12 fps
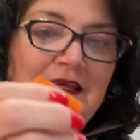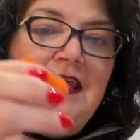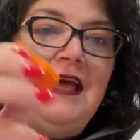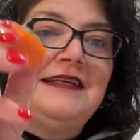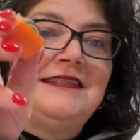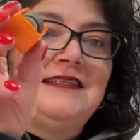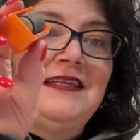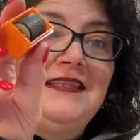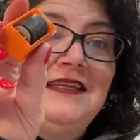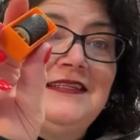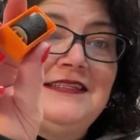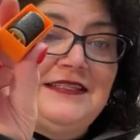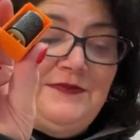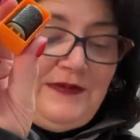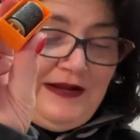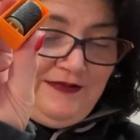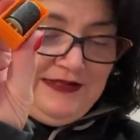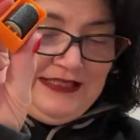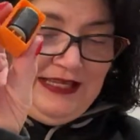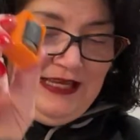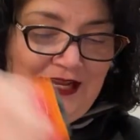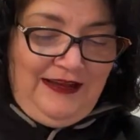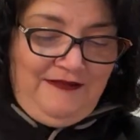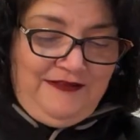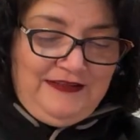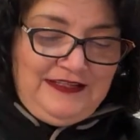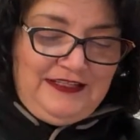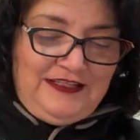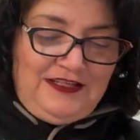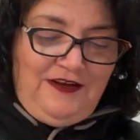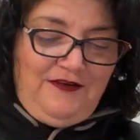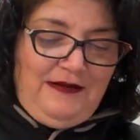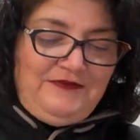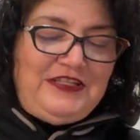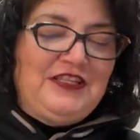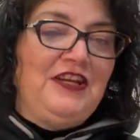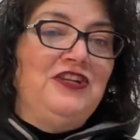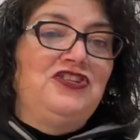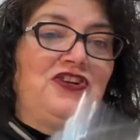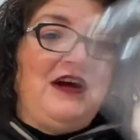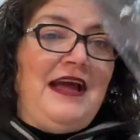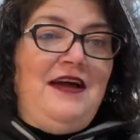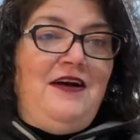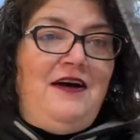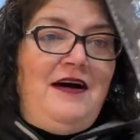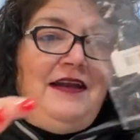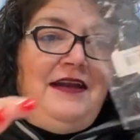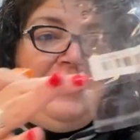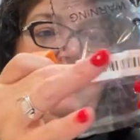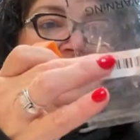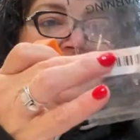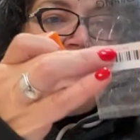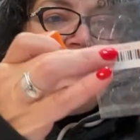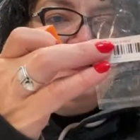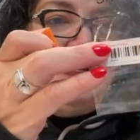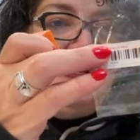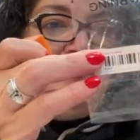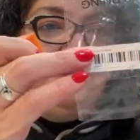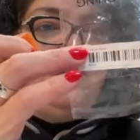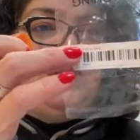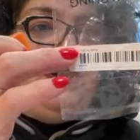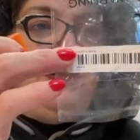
Yes, this is what I was thinking of. So I'm just going to try it on this and I will show